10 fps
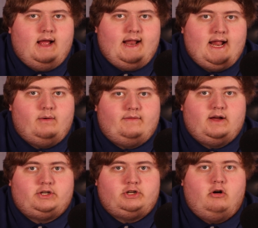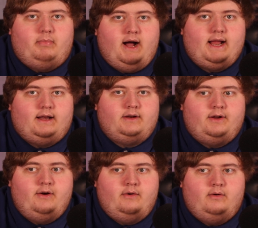And now we've got Joe Biden
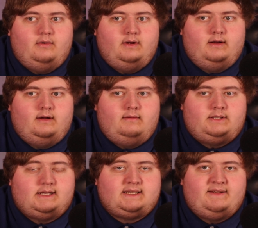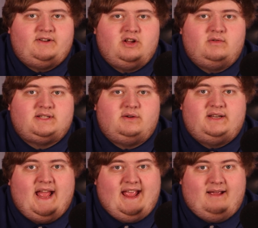who doesn't even know his own
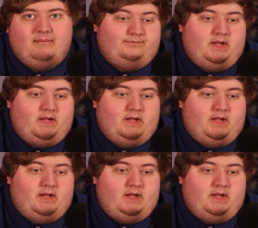name.